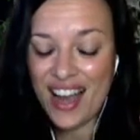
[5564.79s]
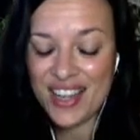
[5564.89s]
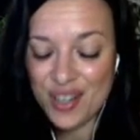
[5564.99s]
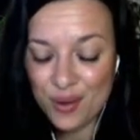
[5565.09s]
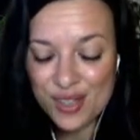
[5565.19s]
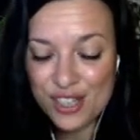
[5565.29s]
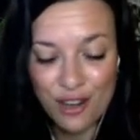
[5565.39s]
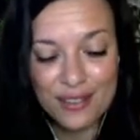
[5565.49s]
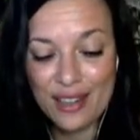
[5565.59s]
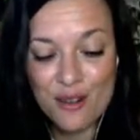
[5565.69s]
don't
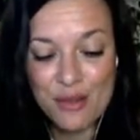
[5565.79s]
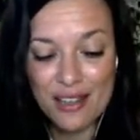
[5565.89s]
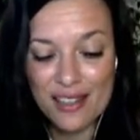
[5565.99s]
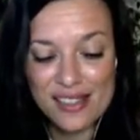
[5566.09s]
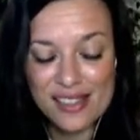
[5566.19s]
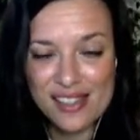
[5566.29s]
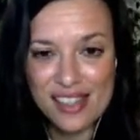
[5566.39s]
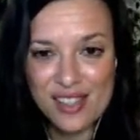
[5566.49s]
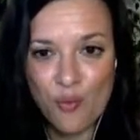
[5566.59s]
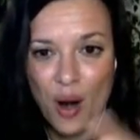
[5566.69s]
start there because
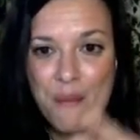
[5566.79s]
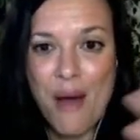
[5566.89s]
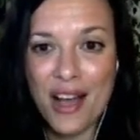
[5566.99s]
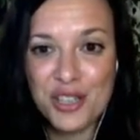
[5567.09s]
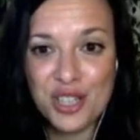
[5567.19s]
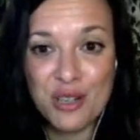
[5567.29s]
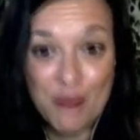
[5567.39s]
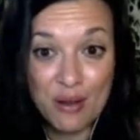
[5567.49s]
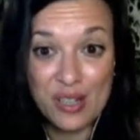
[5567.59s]
it's what I'm passionate about,